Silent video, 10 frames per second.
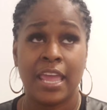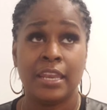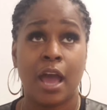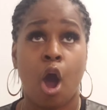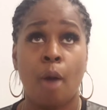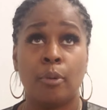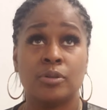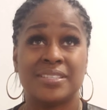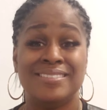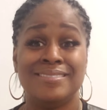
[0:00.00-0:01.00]
in
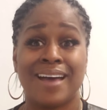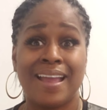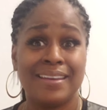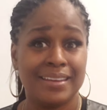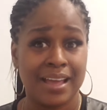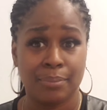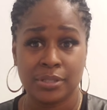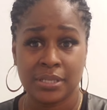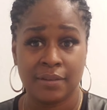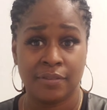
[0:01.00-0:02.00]
almost
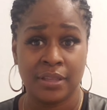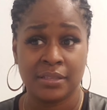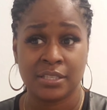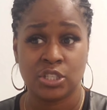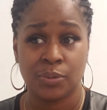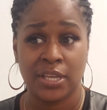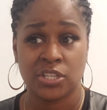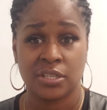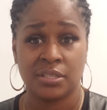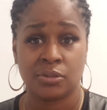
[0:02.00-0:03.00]
99% of these
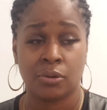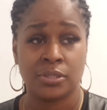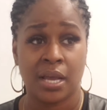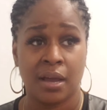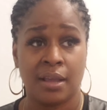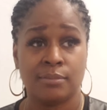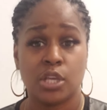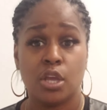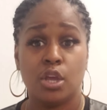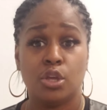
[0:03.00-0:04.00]
situations or times,
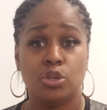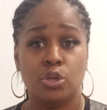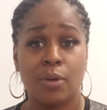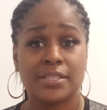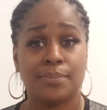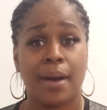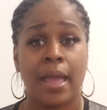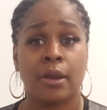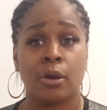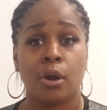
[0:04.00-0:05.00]
you as a
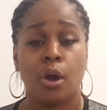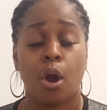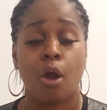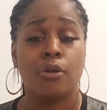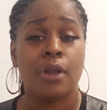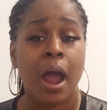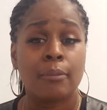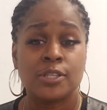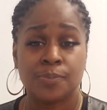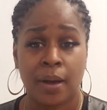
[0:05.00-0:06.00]
buyer are
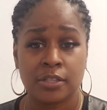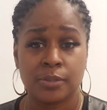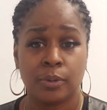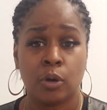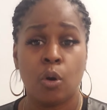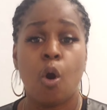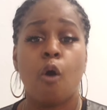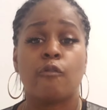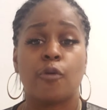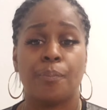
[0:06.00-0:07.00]
not
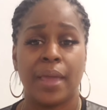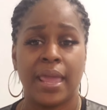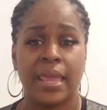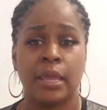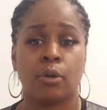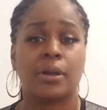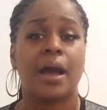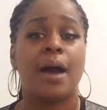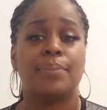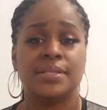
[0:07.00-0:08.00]
responsible for paying or
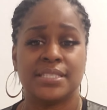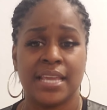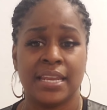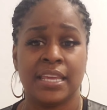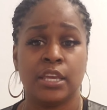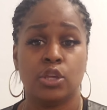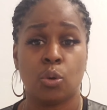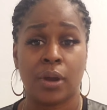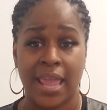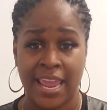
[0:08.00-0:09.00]
compensating
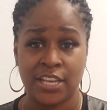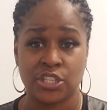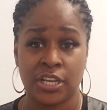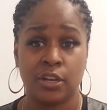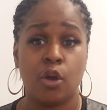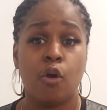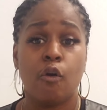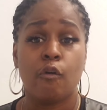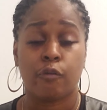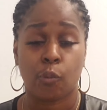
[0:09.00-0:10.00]
your agent
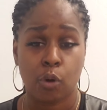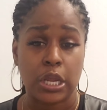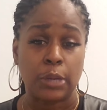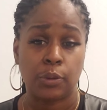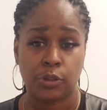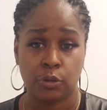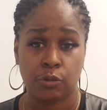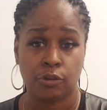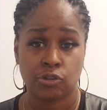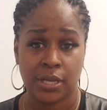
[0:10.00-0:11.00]
for working with you
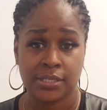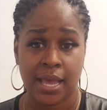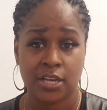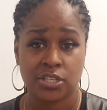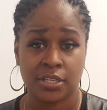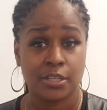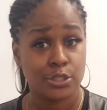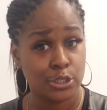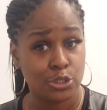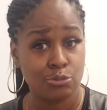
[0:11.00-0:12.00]
through the transaction.
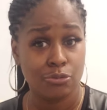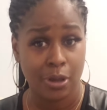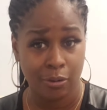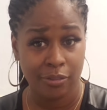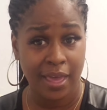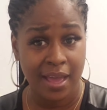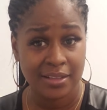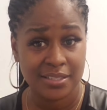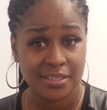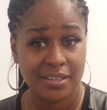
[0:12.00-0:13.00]
Did you know
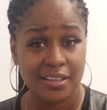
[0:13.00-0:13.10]
that?